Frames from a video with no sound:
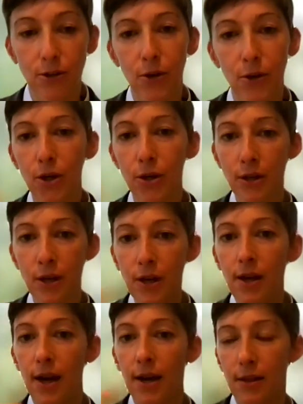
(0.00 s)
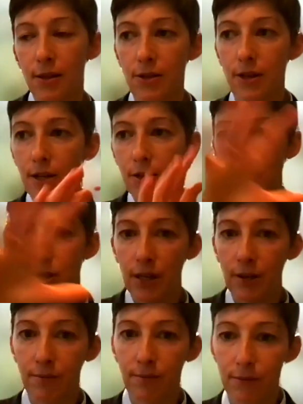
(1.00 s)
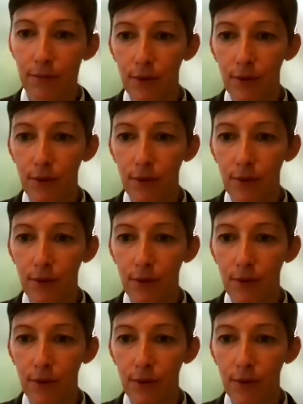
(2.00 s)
So, could I think there's an interesting